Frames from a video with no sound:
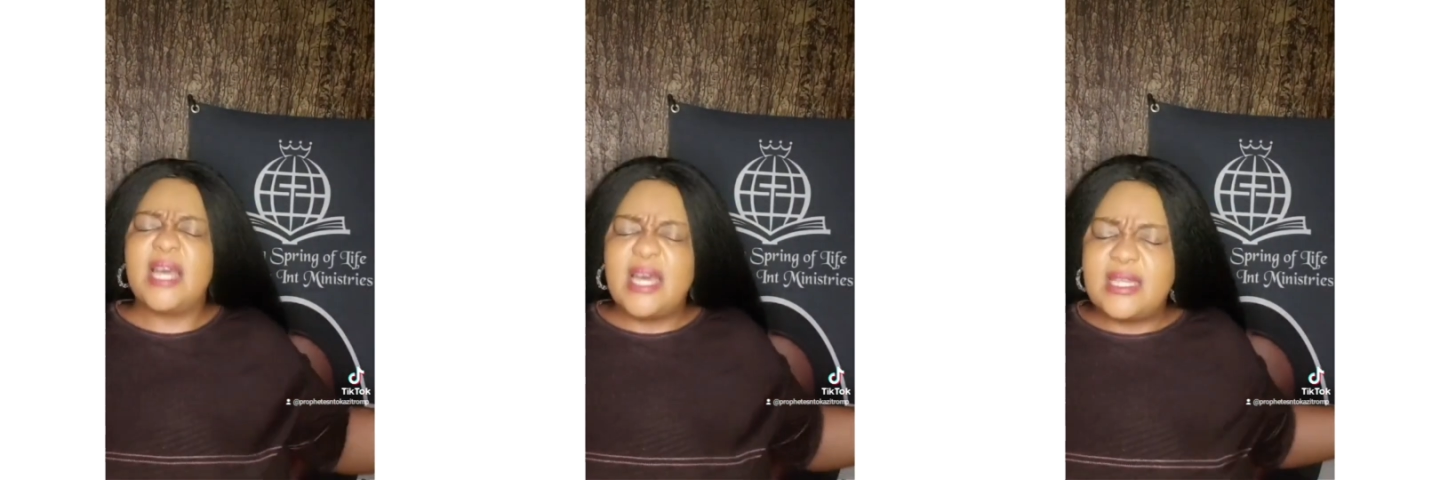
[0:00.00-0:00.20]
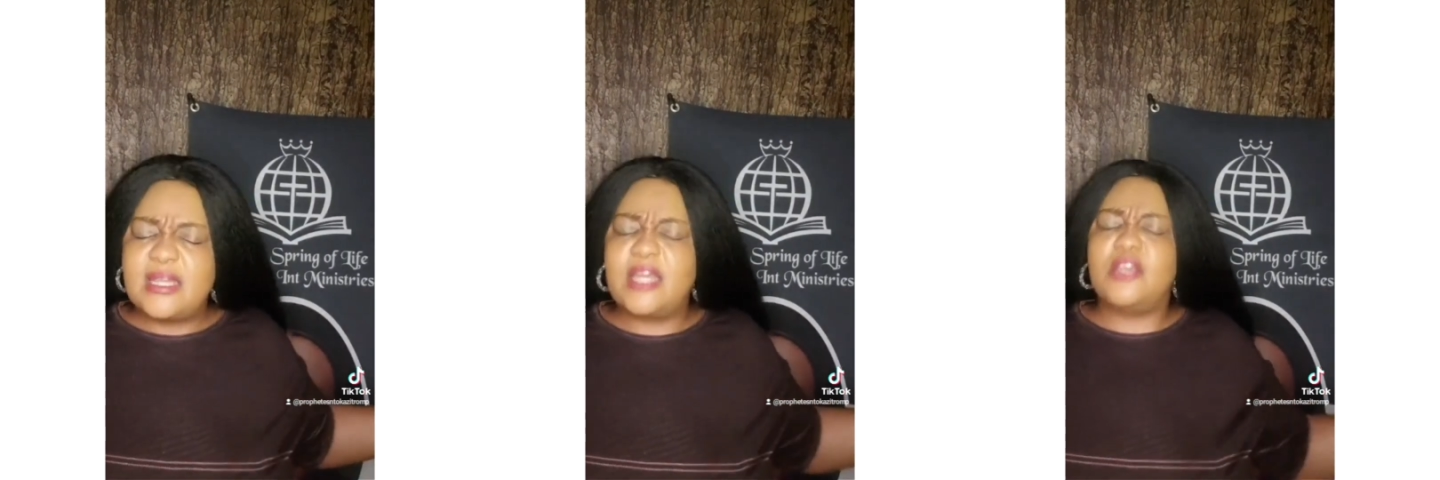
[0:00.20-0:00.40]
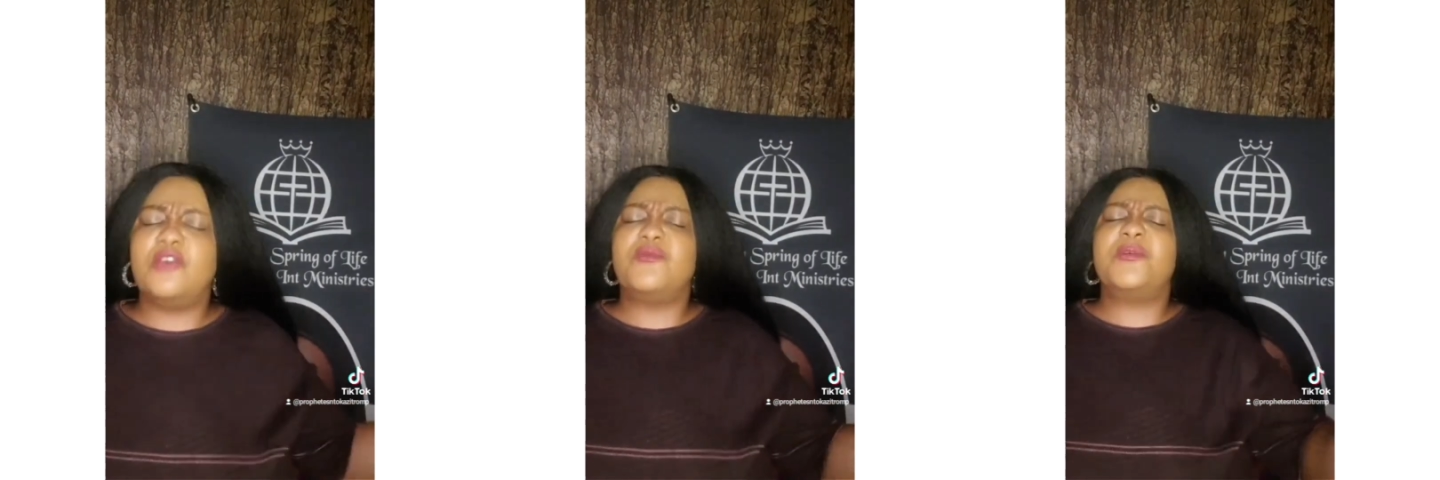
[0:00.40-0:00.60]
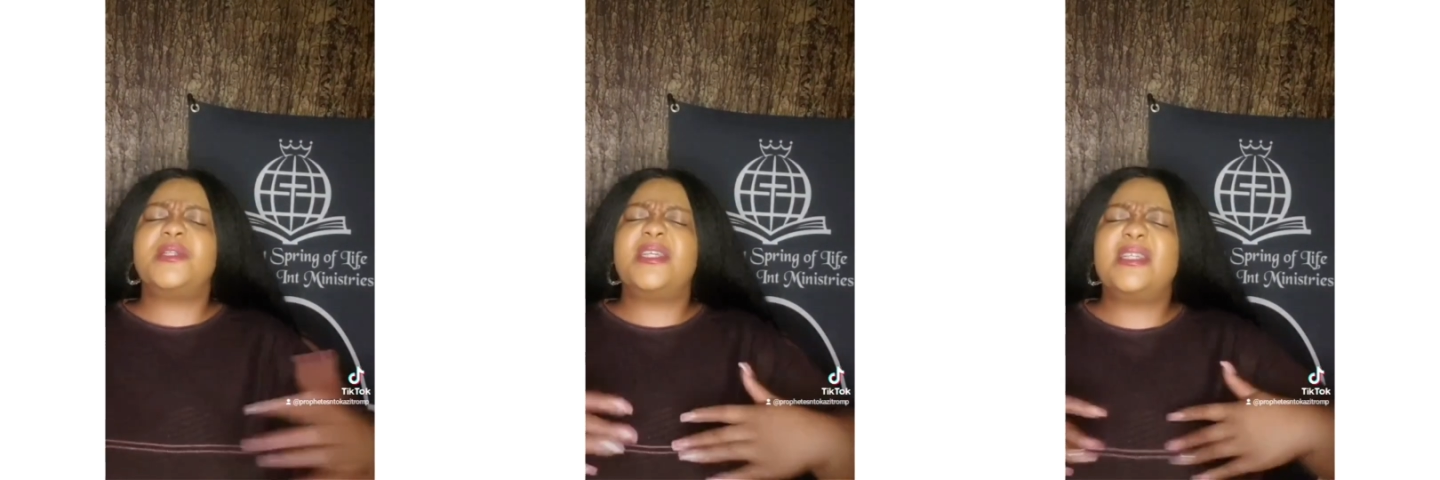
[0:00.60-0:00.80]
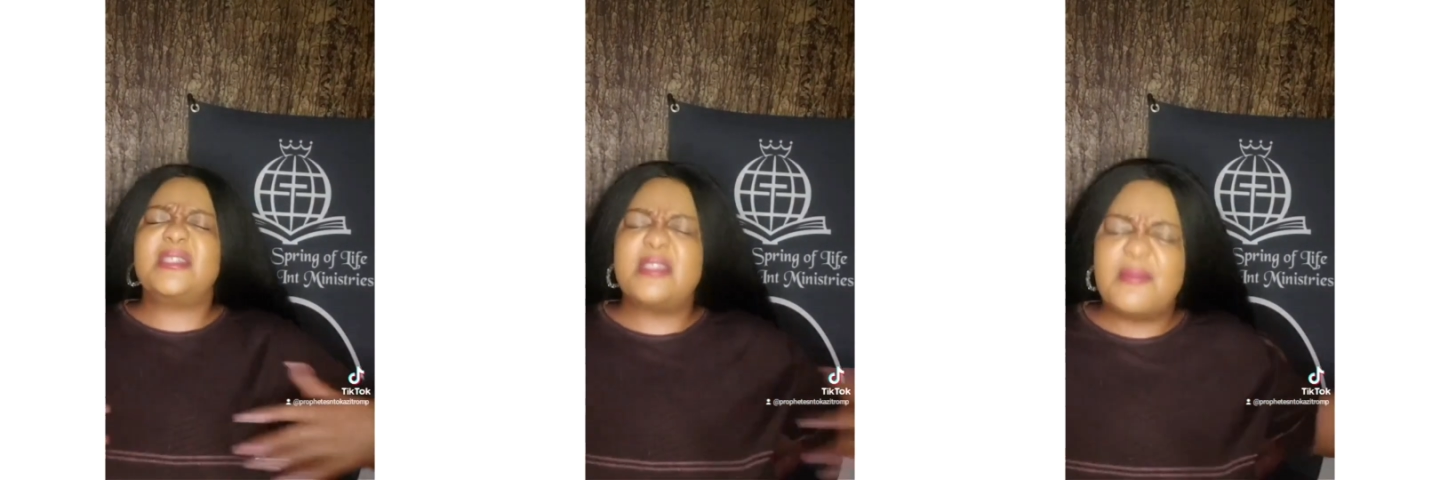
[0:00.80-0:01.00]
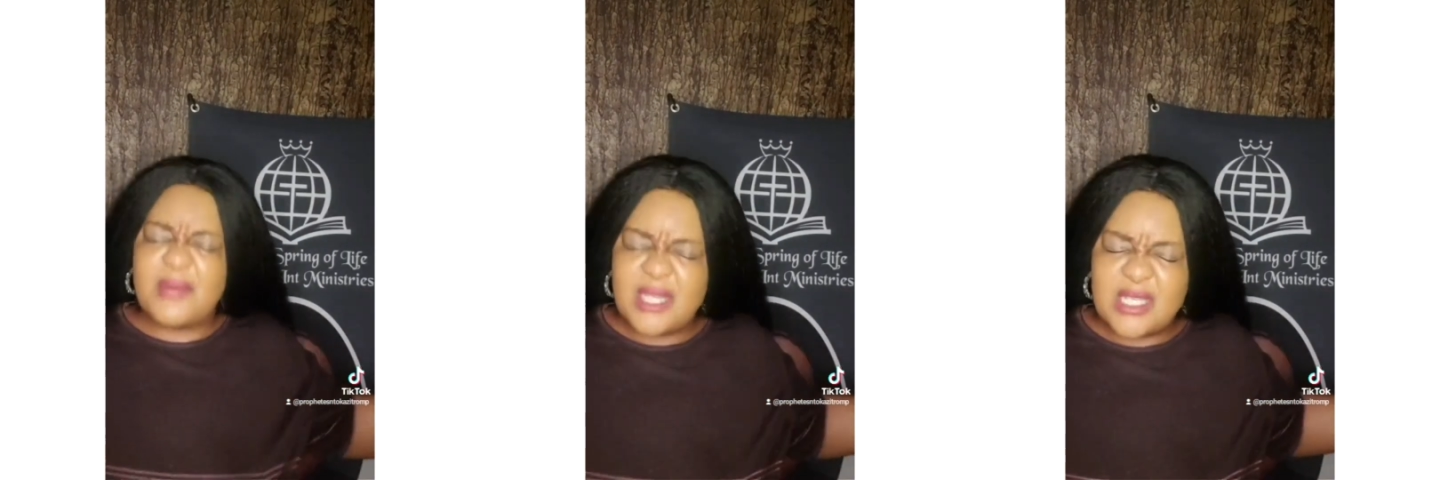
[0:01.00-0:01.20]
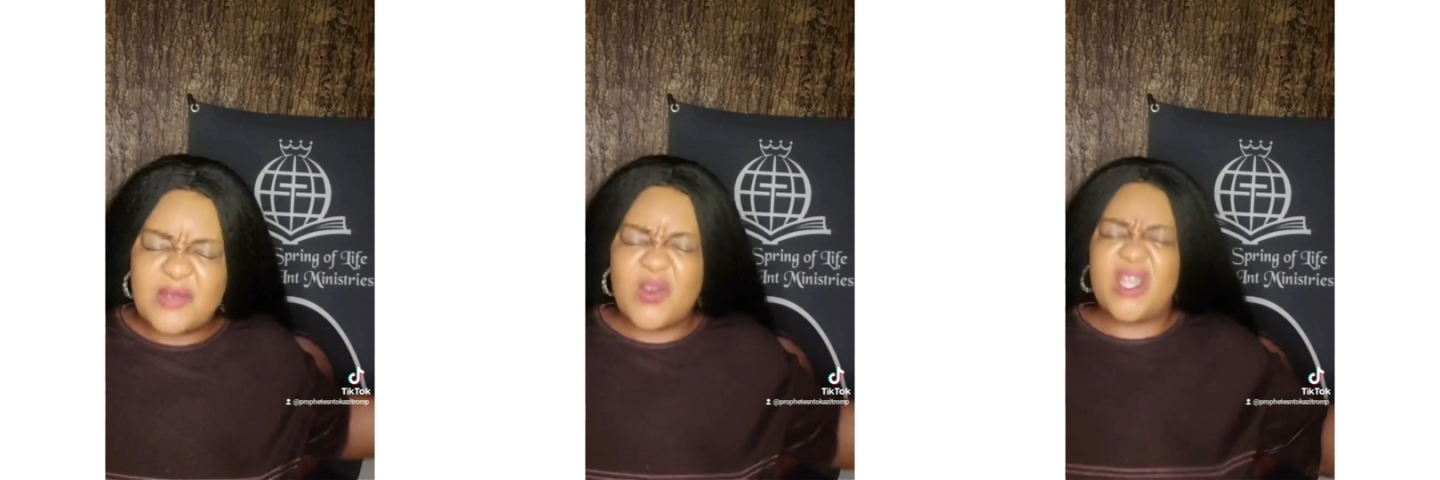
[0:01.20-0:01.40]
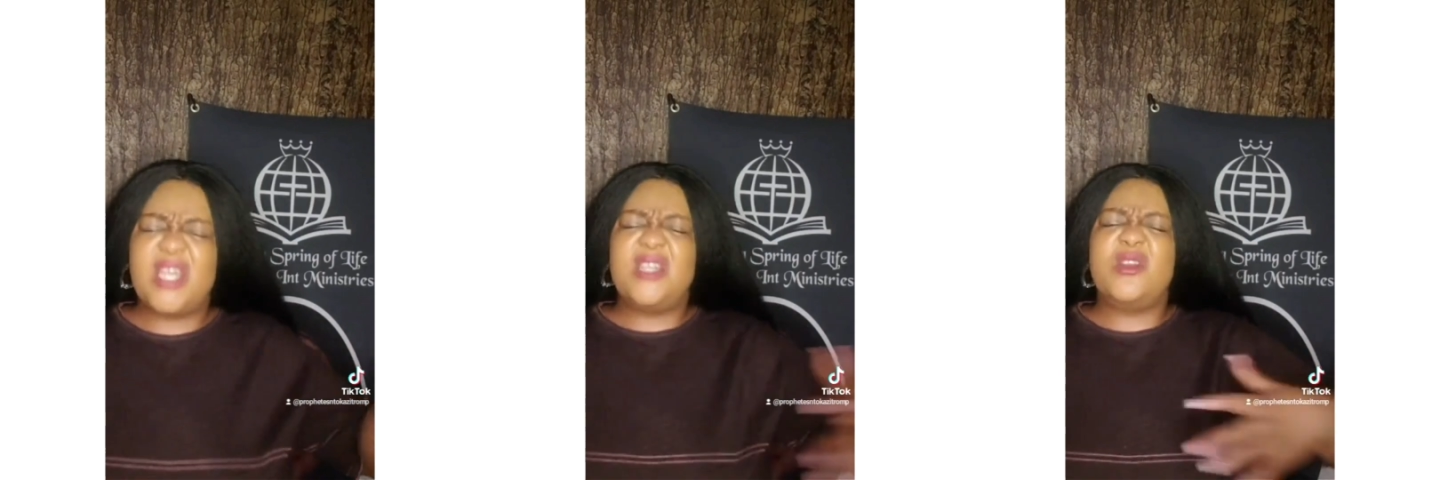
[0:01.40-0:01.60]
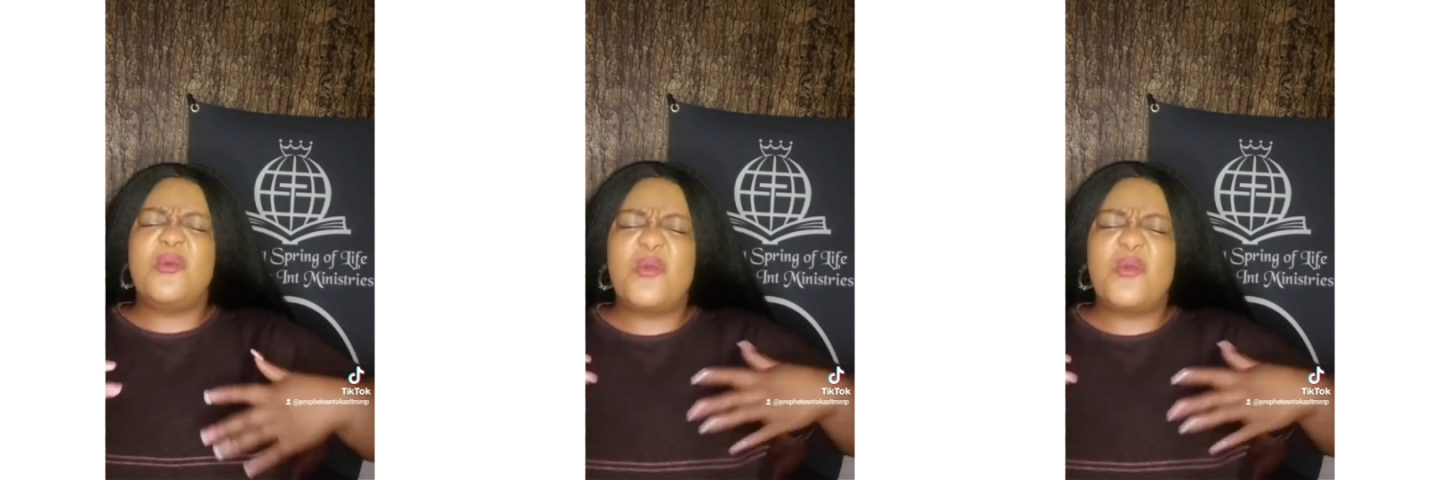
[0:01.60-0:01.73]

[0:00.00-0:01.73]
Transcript: Thank you for testimonies for kingdom